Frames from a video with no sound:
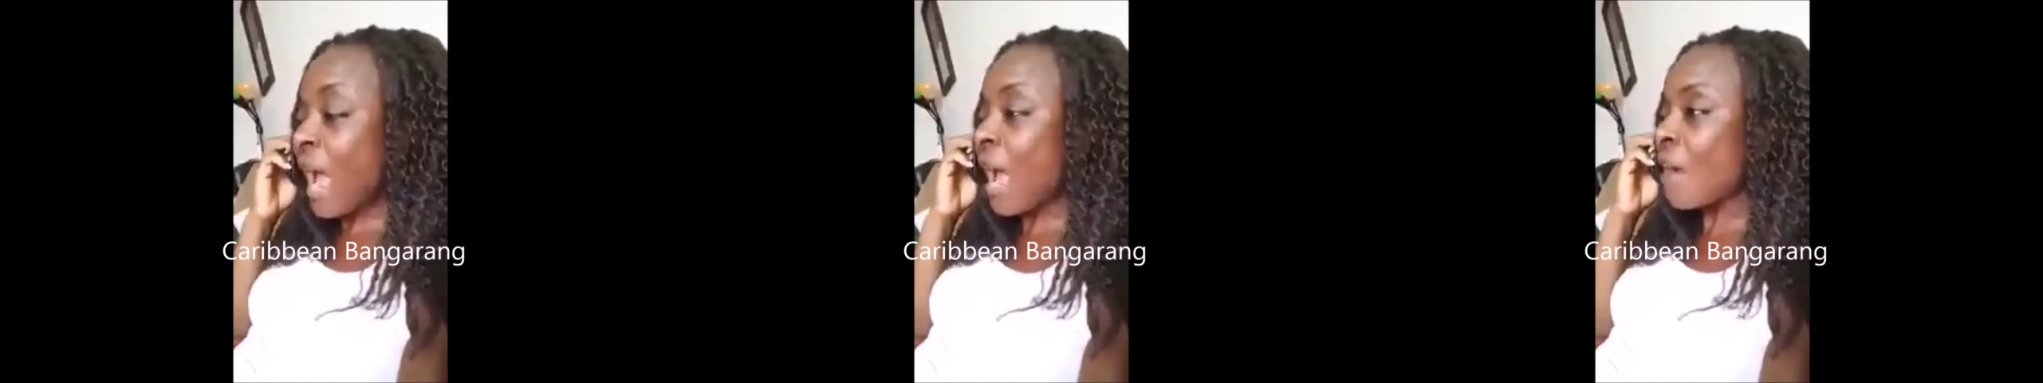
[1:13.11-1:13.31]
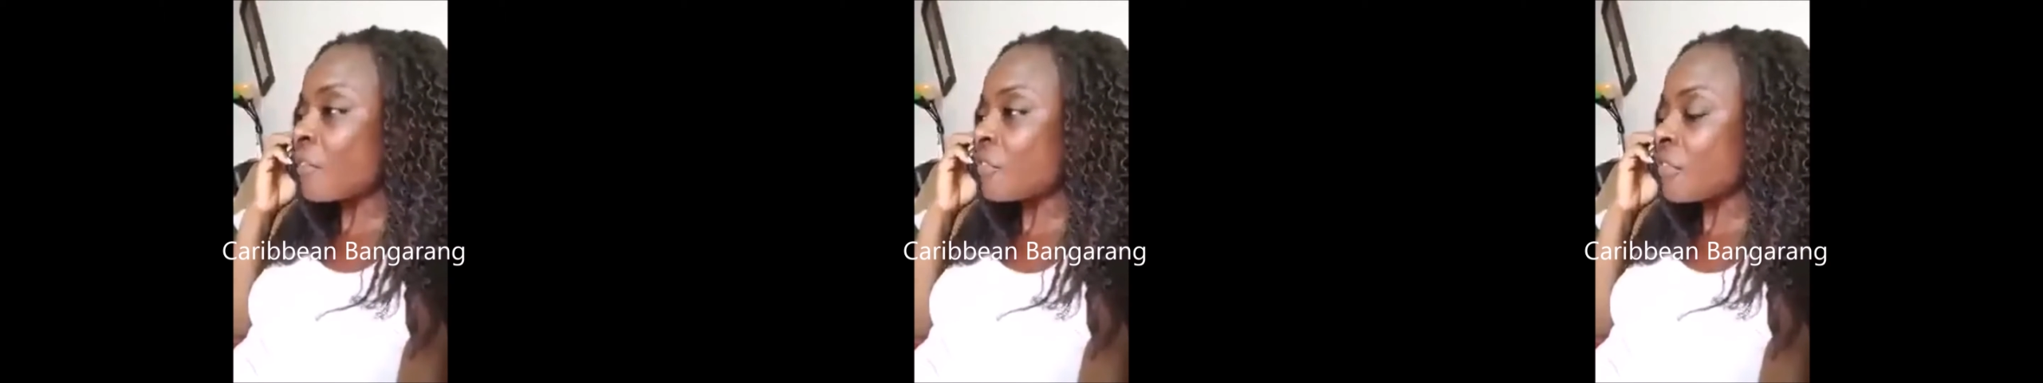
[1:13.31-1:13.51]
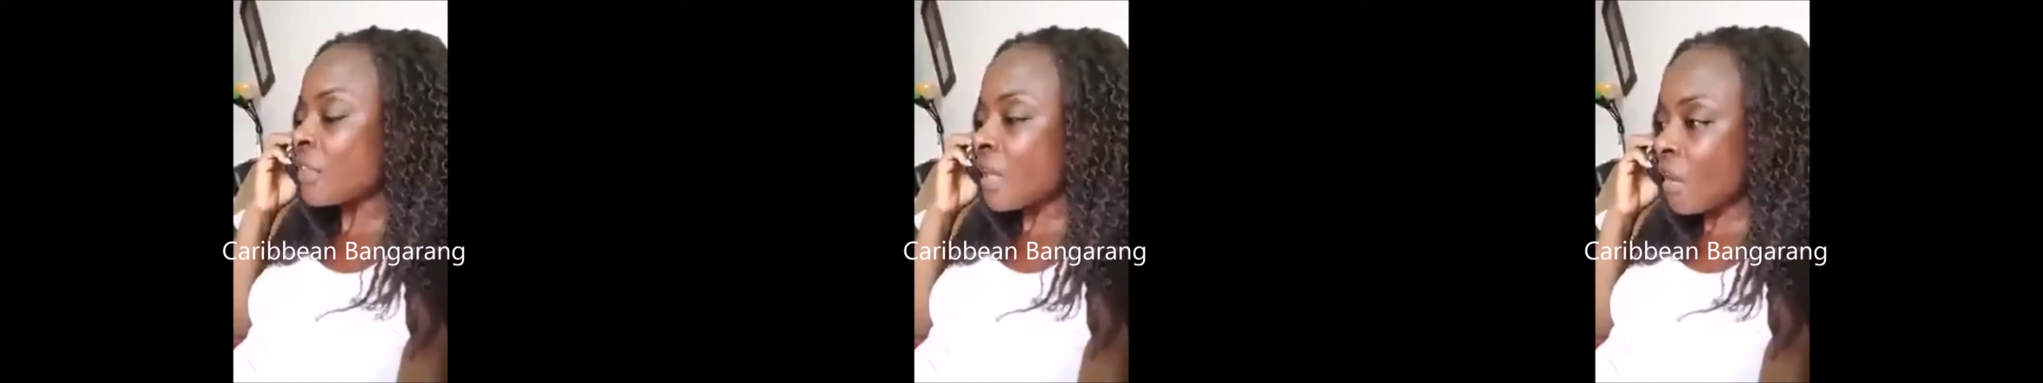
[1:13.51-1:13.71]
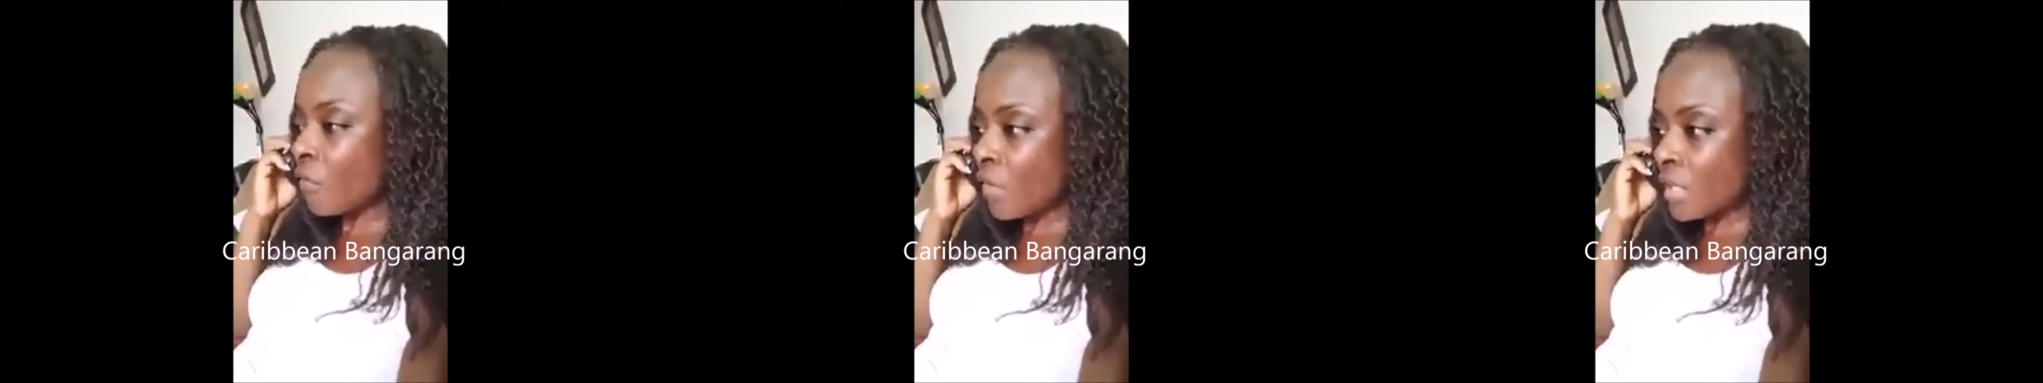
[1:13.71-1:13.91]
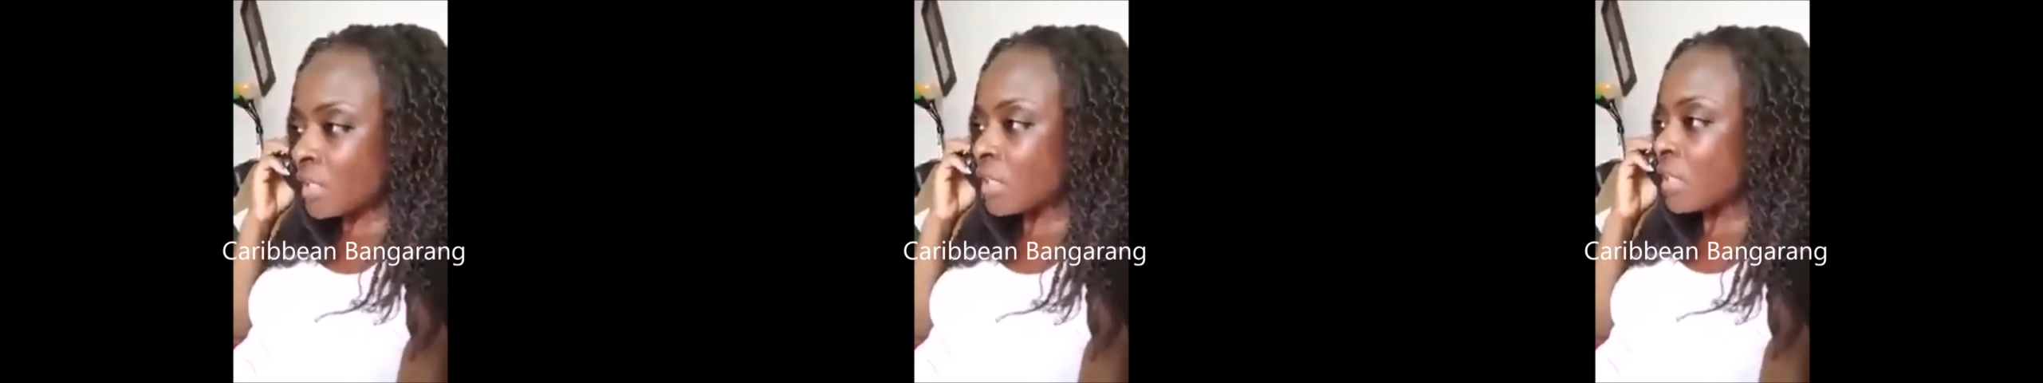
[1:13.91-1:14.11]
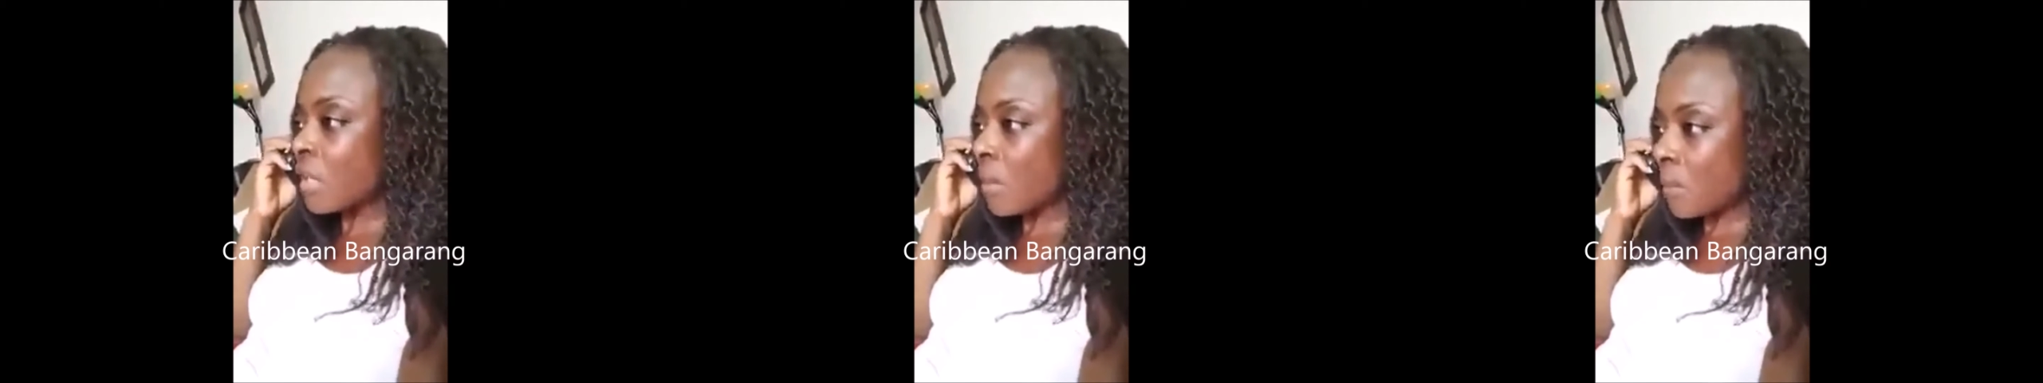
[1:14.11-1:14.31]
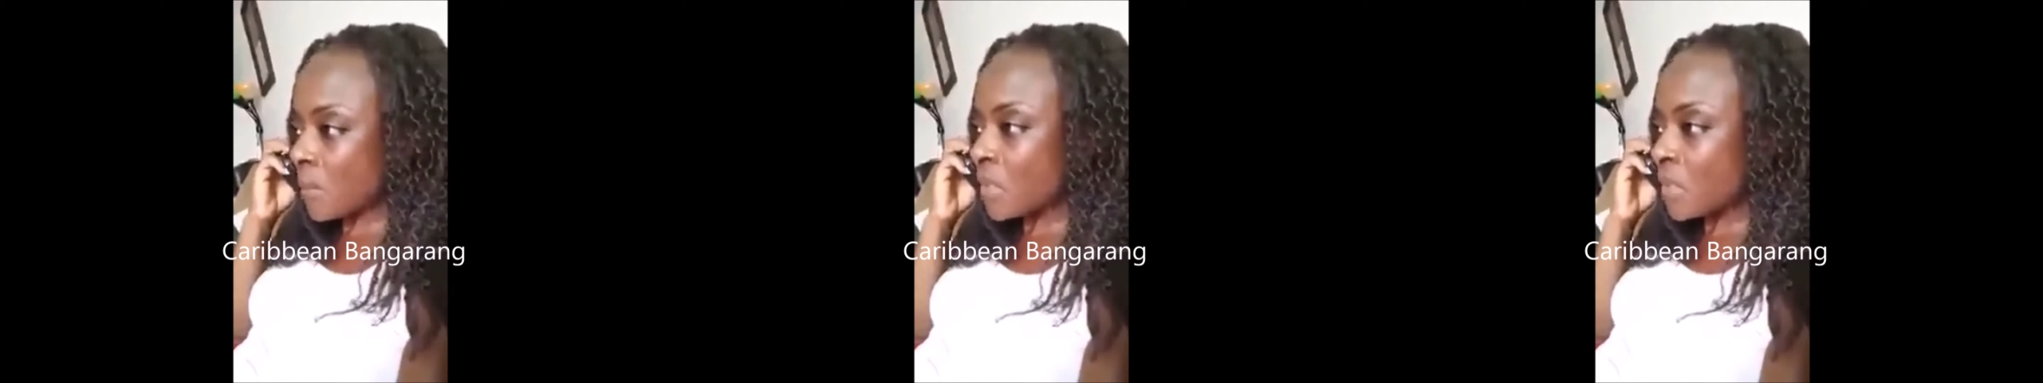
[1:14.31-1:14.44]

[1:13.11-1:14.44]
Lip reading: I've never seen a